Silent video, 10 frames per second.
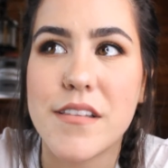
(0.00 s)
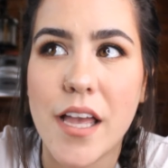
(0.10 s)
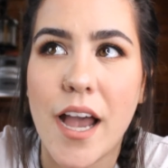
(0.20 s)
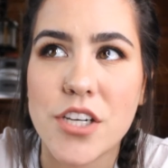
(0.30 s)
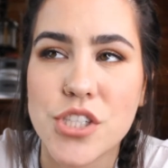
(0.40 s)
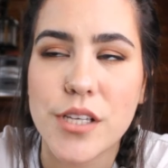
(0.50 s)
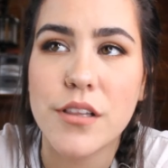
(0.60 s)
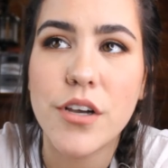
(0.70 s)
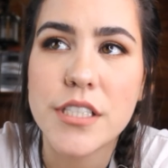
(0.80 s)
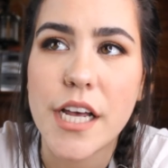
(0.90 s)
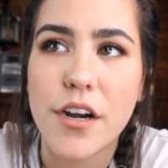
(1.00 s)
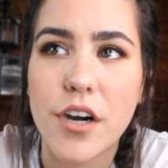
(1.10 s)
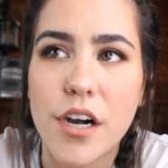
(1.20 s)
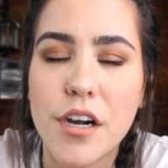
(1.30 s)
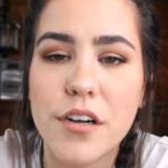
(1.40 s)
they actually looked at
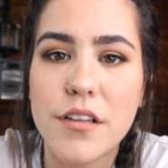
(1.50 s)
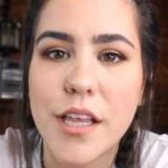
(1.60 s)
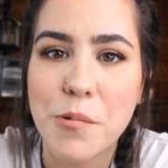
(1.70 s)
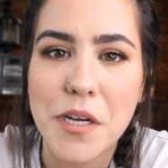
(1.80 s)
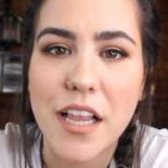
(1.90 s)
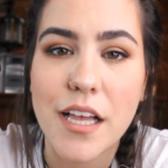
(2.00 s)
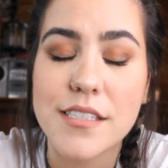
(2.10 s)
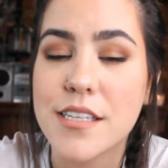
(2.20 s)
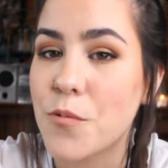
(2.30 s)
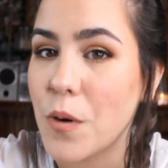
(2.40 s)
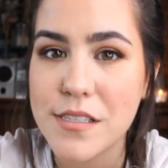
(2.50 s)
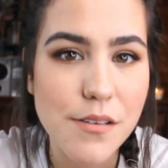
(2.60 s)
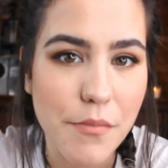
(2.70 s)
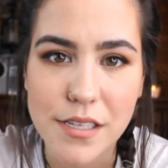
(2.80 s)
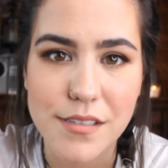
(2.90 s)
her, they realized it
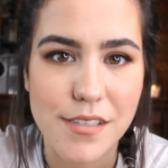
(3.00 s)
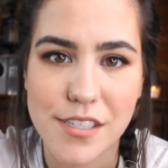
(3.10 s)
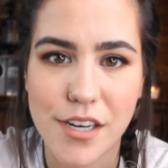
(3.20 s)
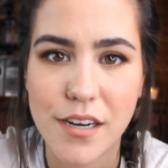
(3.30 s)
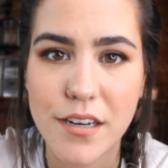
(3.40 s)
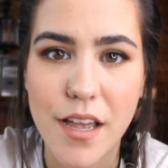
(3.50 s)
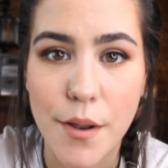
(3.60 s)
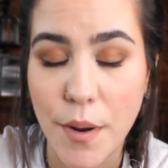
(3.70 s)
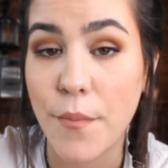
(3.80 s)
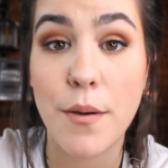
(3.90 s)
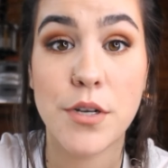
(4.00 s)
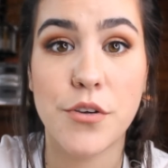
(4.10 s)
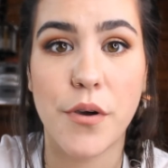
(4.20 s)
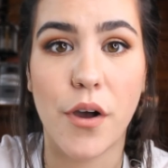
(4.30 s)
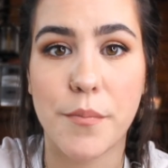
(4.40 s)
wasn't my sister, and my mom
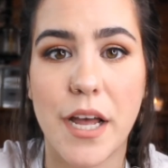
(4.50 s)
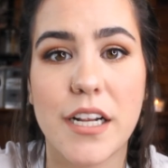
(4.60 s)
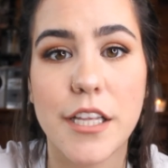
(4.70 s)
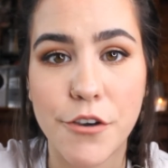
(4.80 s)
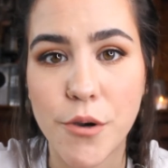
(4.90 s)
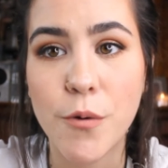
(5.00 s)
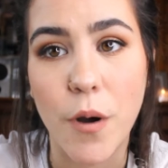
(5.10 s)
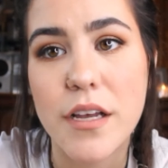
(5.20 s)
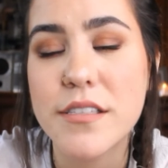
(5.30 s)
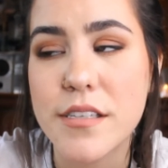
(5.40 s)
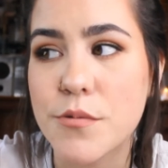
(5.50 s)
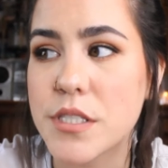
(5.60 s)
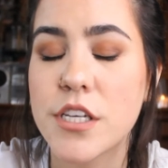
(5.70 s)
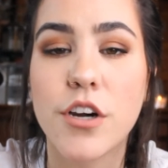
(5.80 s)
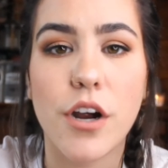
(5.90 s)
knew automatically who it was. It
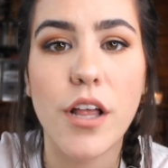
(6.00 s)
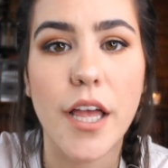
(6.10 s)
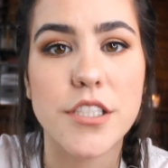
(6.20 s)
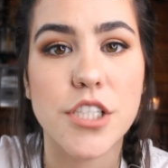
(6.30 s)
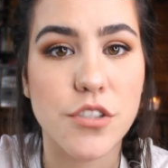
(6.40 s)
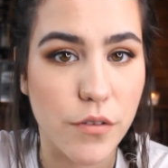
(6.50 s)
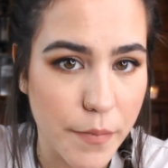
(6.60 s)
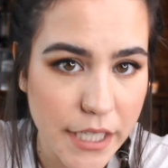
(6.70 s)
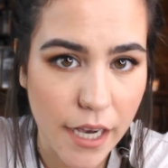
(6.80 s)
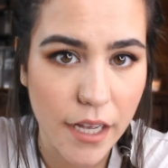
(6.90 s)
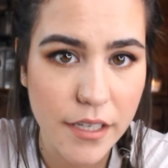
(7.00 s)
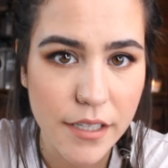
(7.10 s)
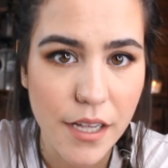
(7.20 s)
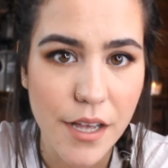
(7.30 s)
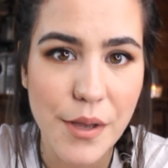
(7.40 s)
was the girl, and she told my dad.
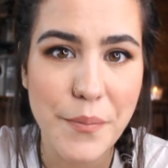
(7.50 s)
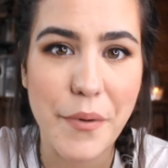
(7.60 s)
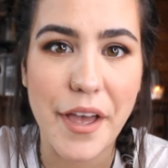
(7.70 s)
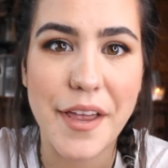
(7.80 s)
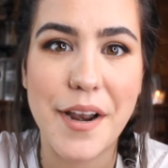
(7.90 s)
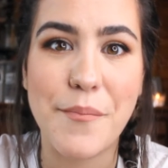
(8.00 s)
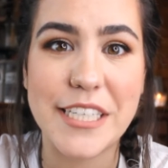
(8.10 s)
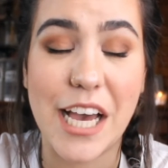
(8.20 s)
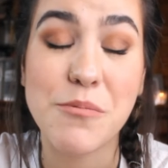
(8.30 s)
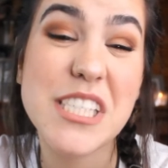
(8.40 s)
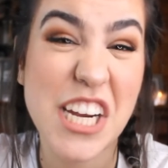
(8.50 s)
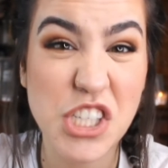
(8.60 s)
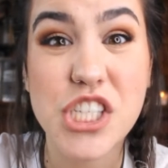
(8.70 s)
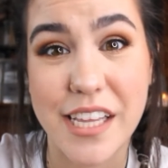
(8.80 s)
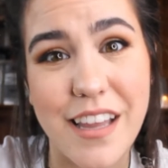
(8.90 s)
But my dad was
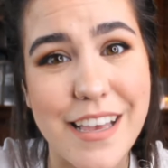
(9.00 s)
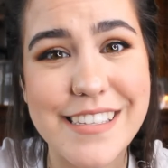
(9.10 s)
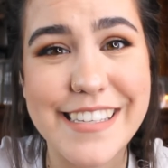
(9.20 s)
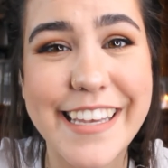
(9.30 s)
scared shitless.